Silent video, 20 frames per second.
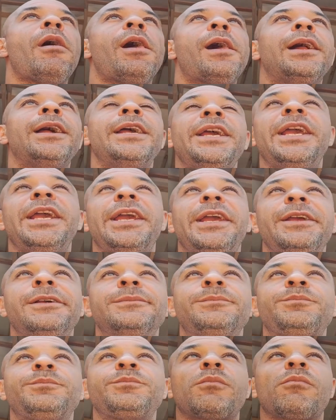he
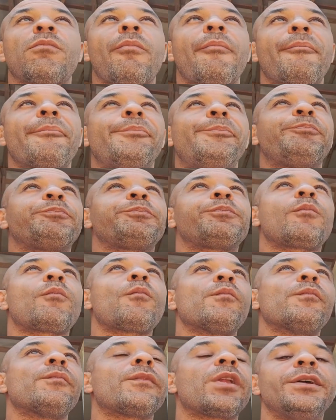
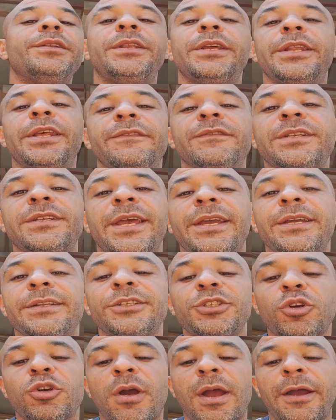didn't even take it to
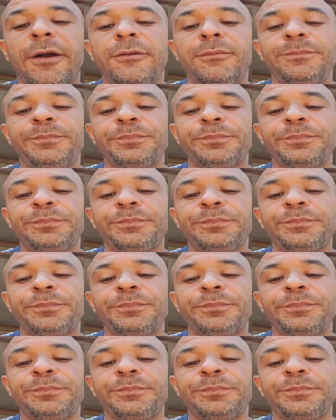trial.